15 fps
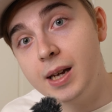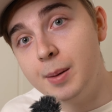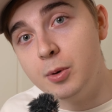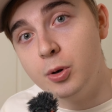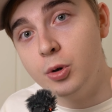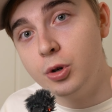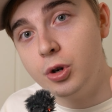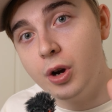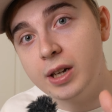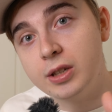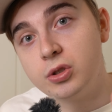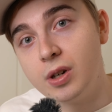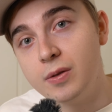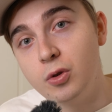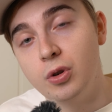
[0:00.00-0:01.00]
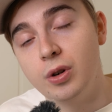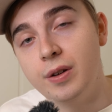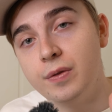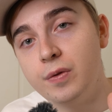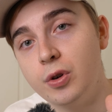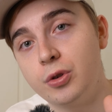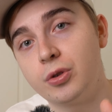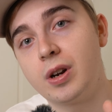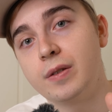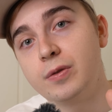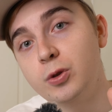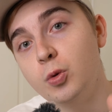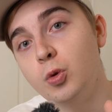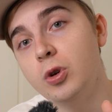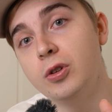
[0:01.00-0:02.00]
I'm Hugo. I travel and photograph
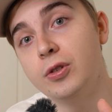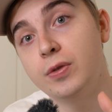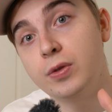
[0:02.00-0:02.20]
the world